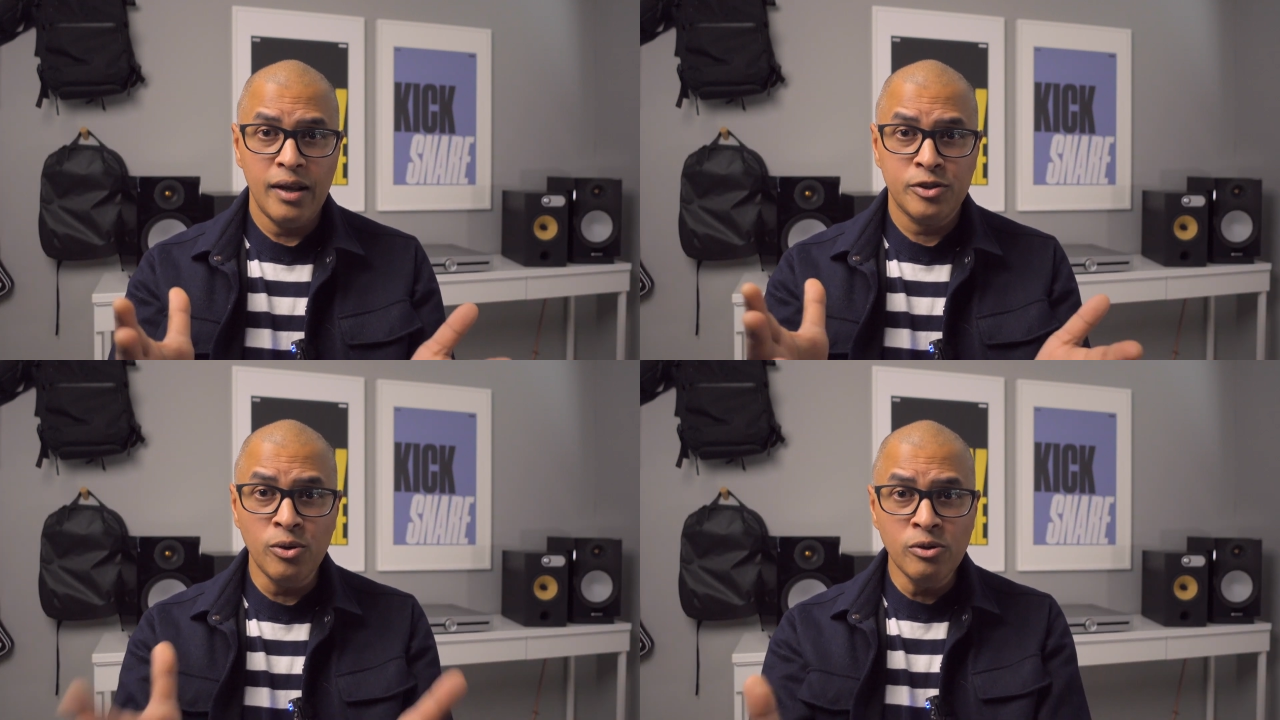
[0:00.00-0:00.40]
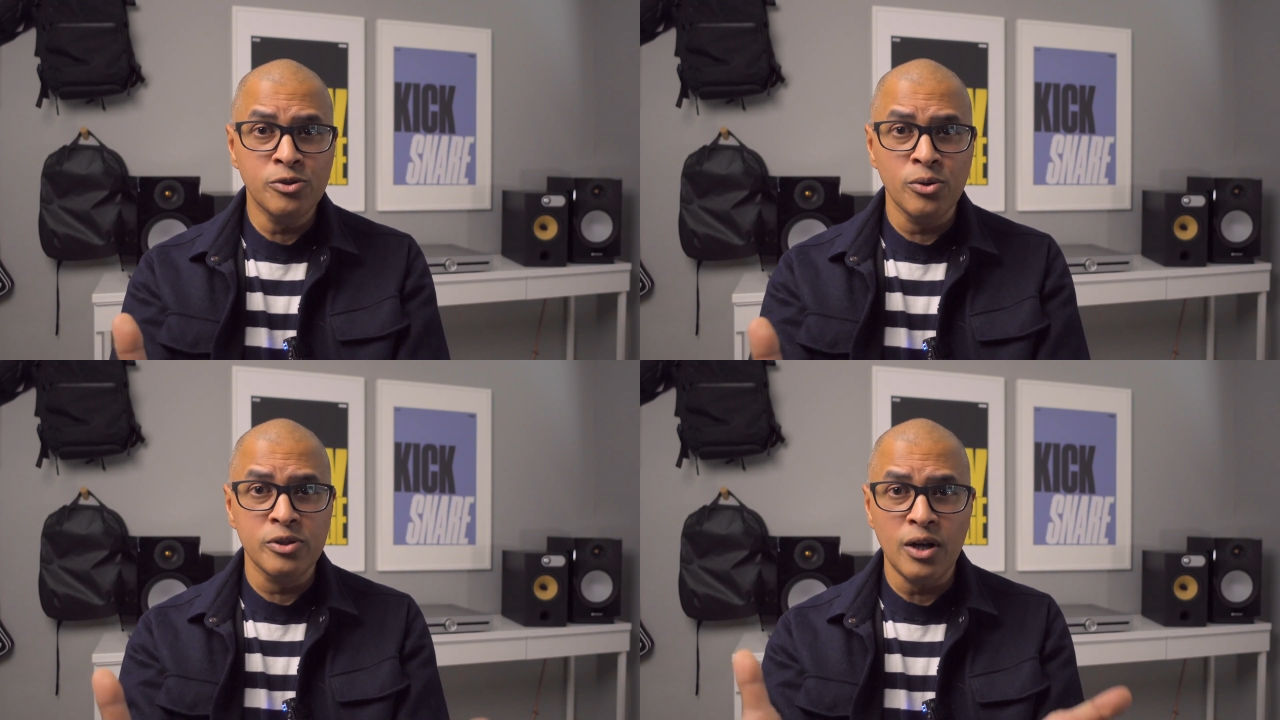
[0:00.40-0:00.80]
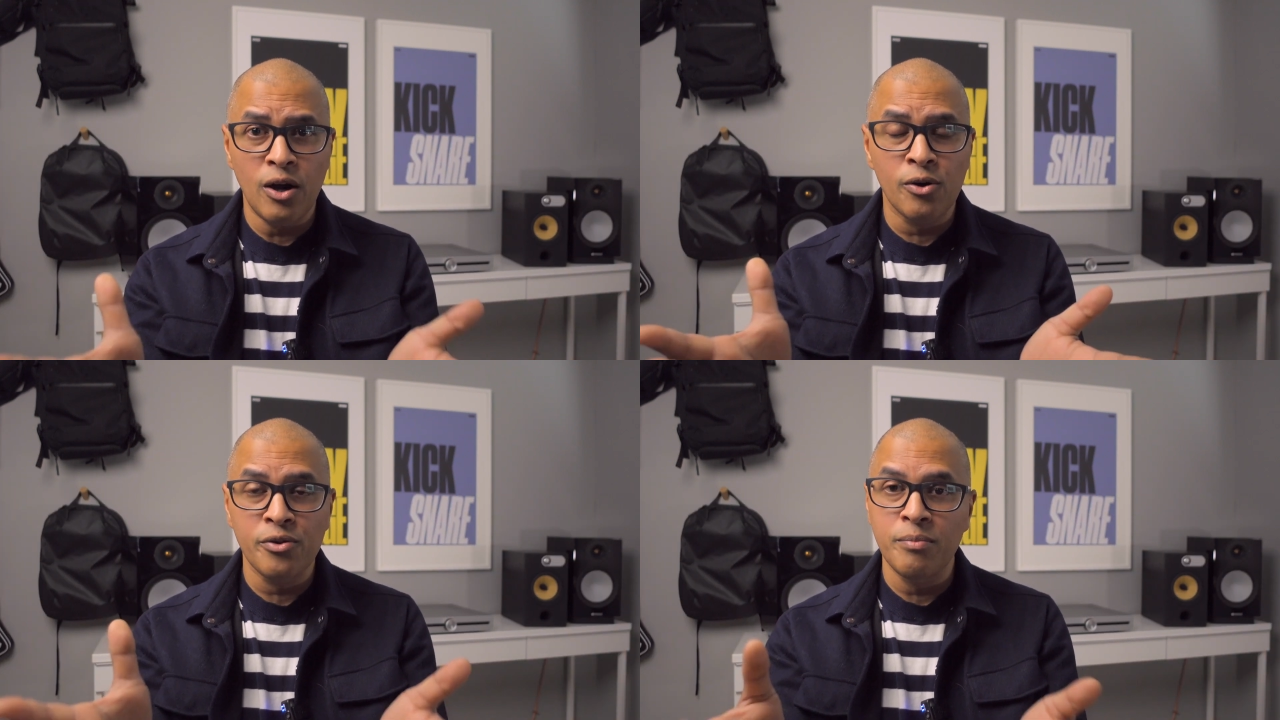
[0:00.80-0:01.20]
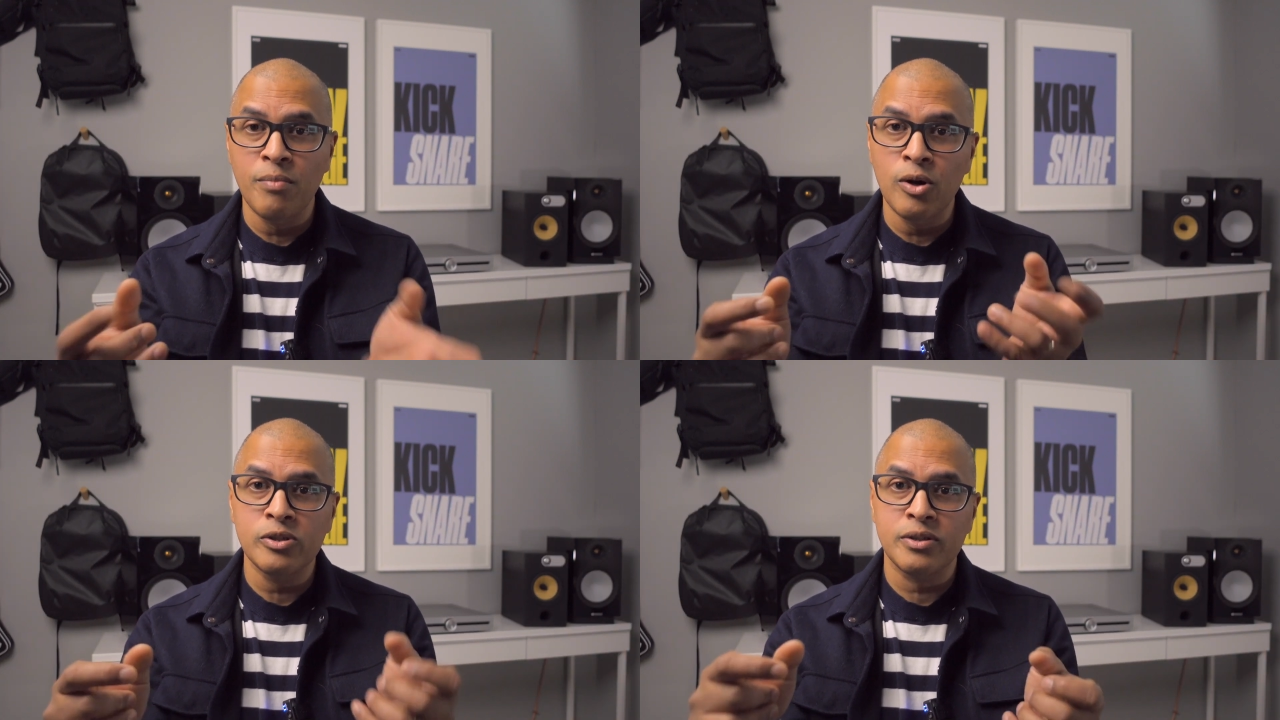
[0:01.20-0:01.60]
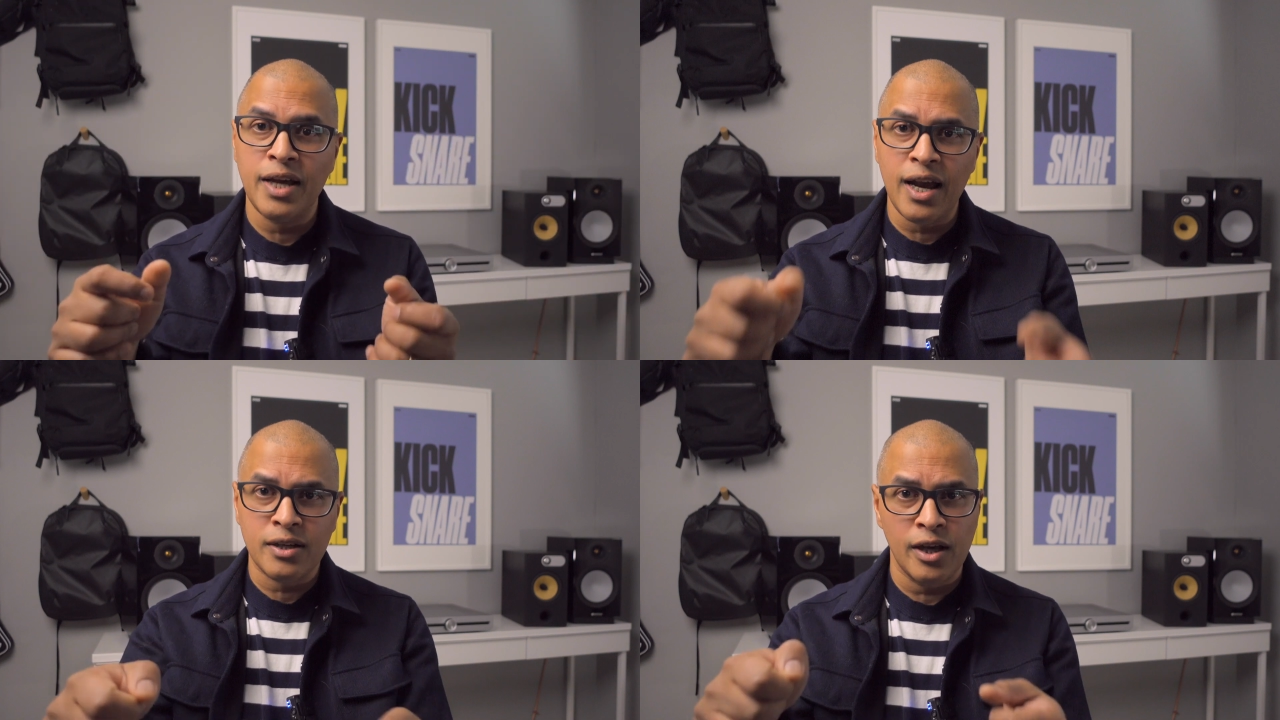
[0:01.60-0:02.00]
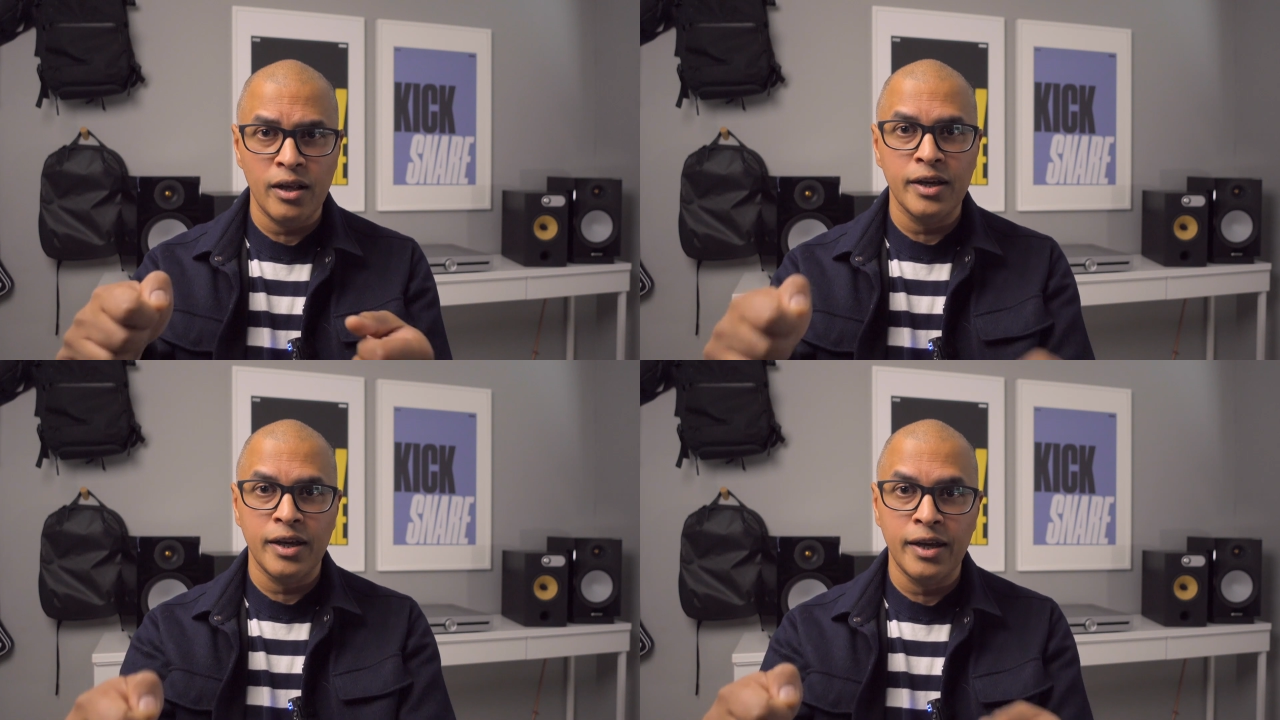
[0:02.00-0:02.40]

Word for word: tone controls are the most tactile and